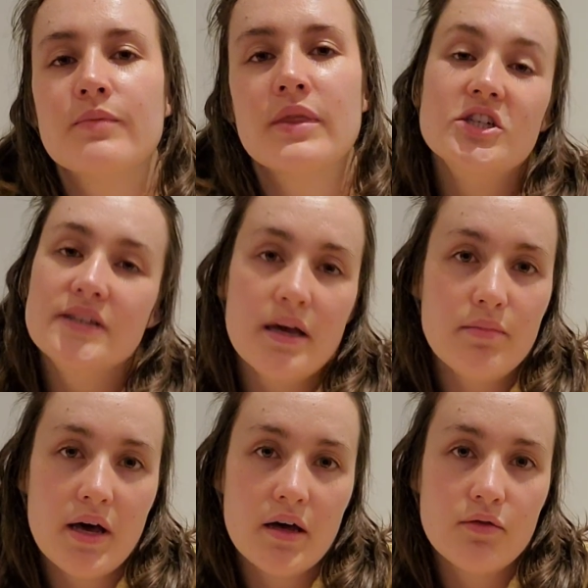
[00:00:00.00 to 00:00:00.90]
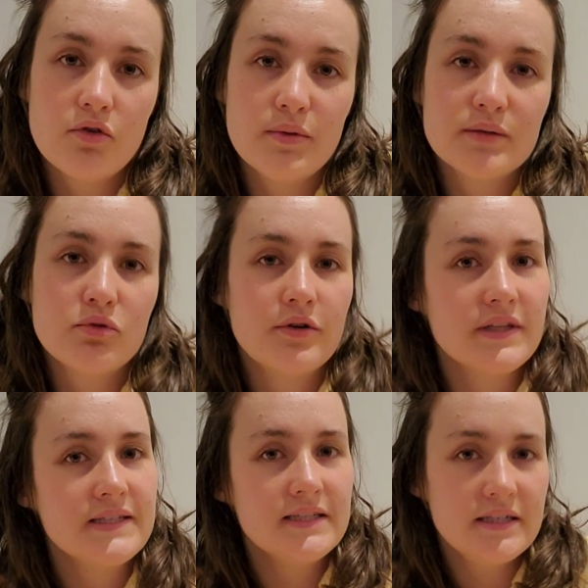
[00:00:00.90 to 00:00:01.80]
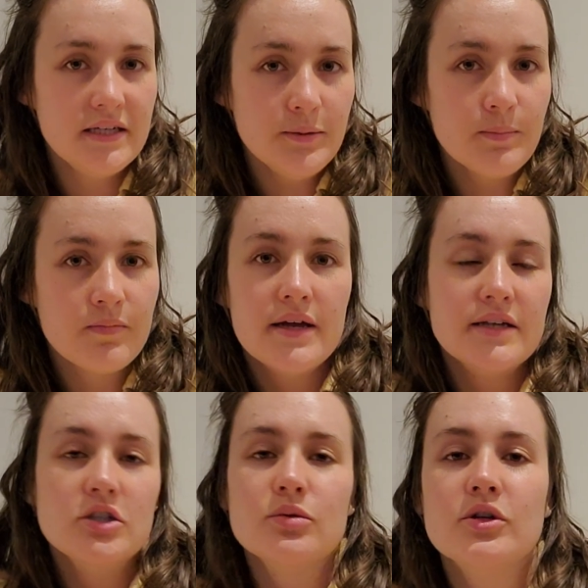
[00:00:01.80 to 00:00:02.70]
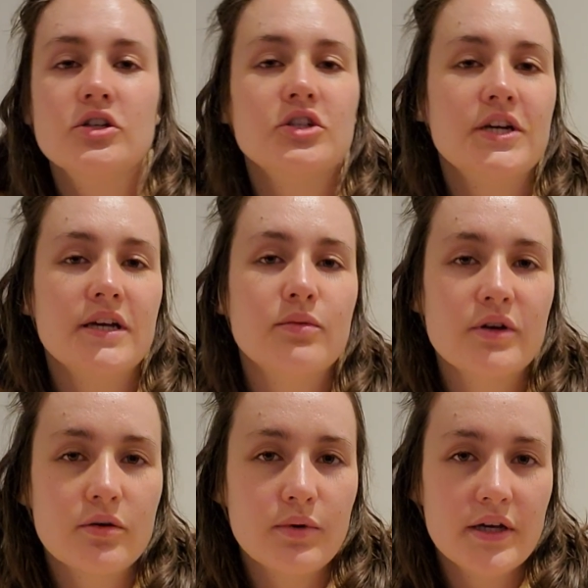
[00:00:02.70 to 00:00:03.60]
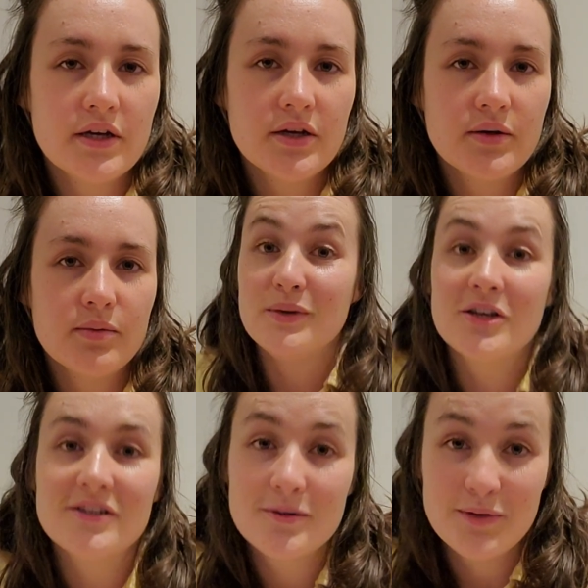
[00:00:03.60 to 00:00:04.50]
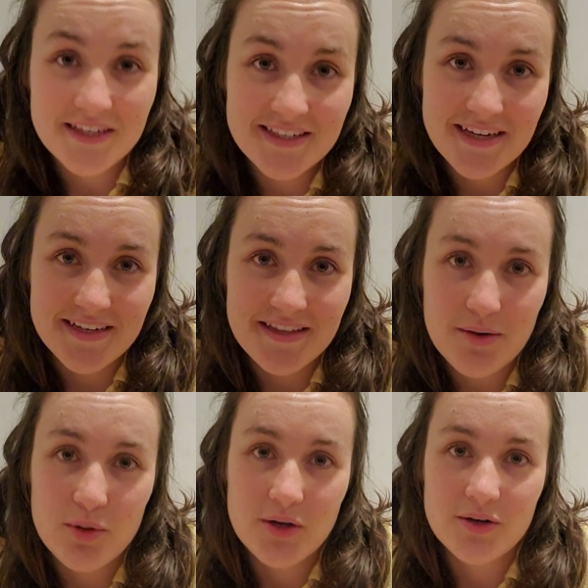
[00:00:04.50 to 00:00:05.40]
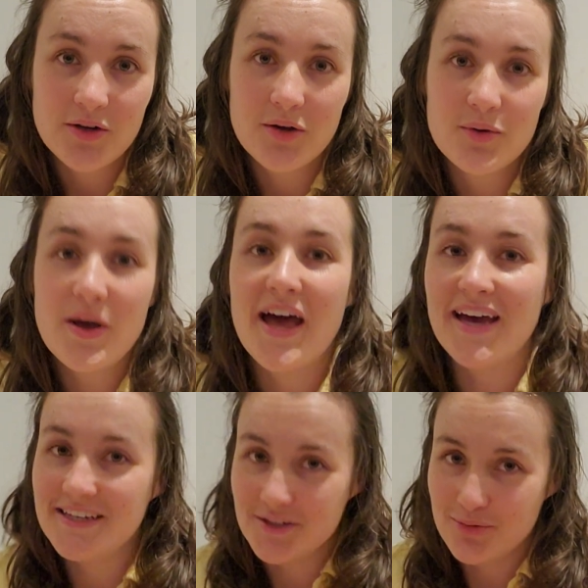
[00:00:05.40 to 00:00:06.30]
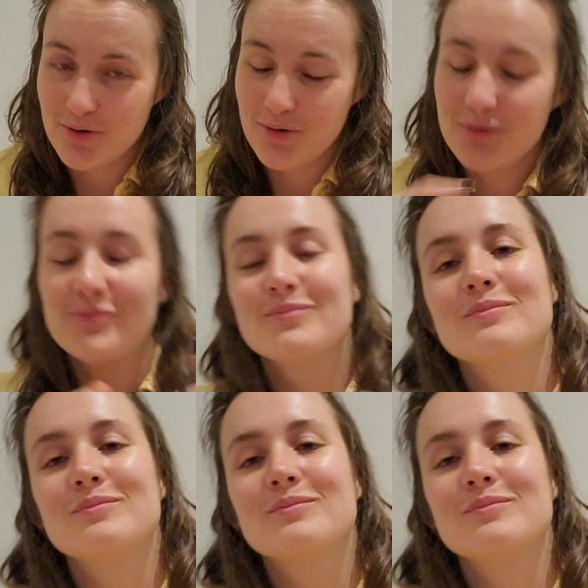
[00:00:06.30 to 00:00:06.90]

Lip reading: We just came back from exploring the city, and I just wanted to check in real quick because I'm really excited that we're gonna go hiking tomorrow.